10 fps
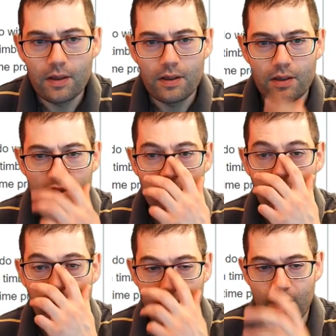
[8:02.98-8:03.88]

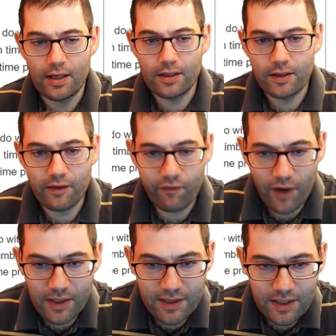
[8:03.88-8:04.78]
So, the
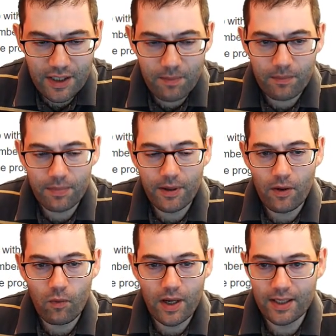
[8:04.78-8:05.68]
answer to number
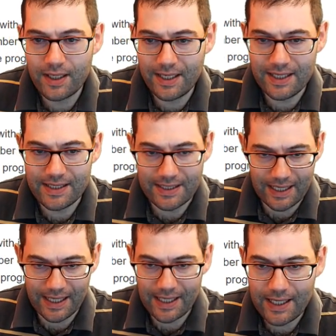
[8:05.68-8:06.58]
1 is
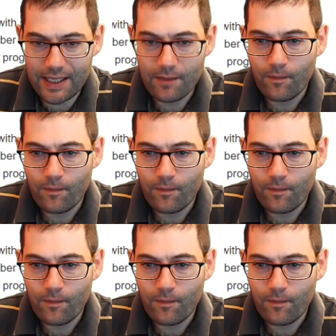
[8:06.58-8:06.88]
A,